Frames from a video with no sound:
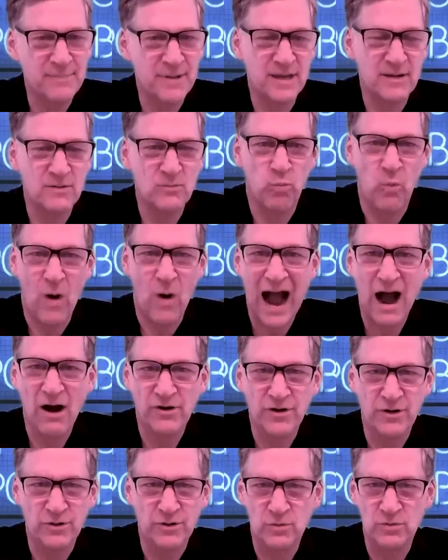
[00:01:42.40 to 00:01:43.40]
I mean,
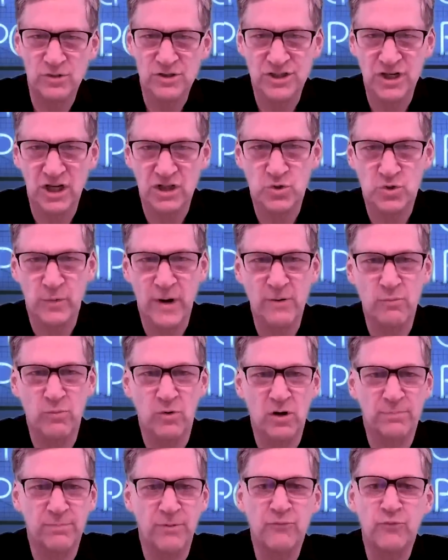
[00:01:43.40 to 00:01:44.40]
wow, you're doing such great work.